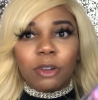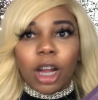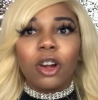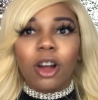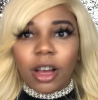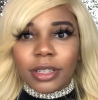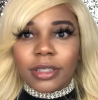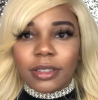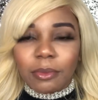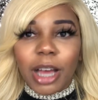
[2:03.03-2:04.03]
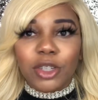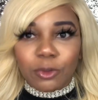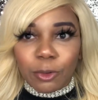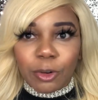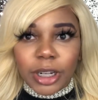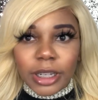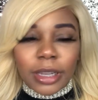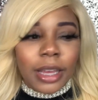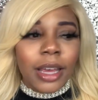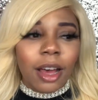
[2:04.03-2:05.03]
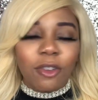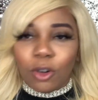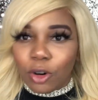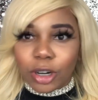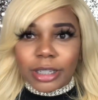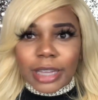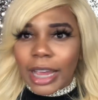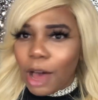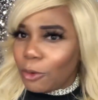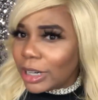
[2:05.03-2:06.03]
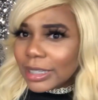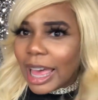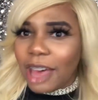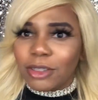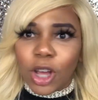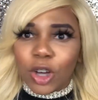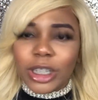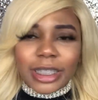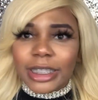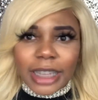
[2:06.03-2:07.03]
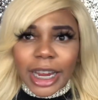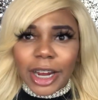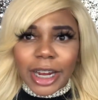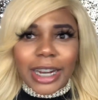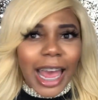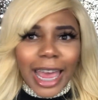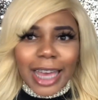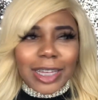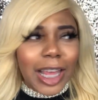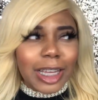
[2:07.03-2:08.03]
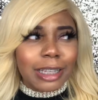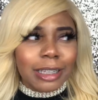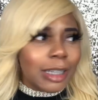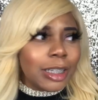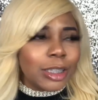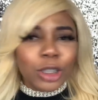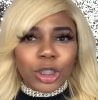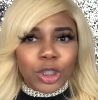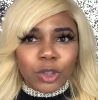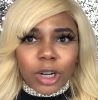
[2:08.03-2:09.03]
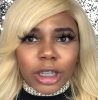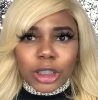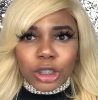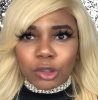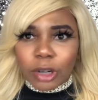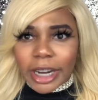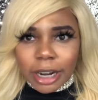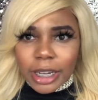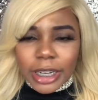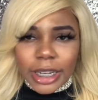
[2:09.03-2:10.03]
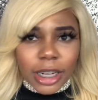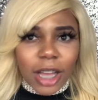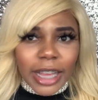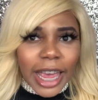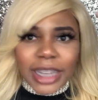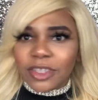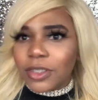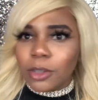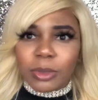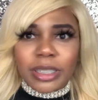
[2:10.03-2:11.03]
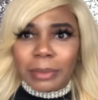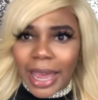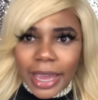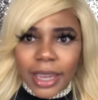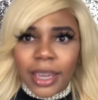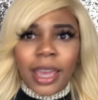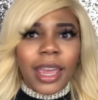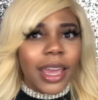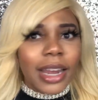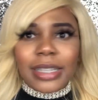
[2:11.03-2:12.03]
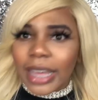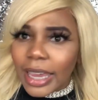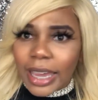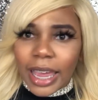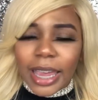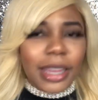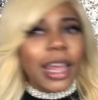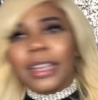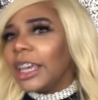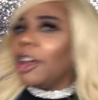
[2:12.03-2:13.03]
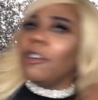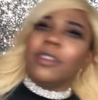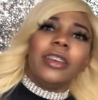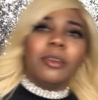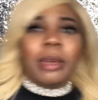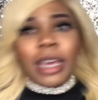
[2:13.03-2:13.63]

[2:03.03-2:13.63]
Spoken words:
crossed my sorority, of course, like I wanted to have long, luscious hair, and I had like a little short haircut, and all I had to flip was a bang. And as an AKA, like the hair flip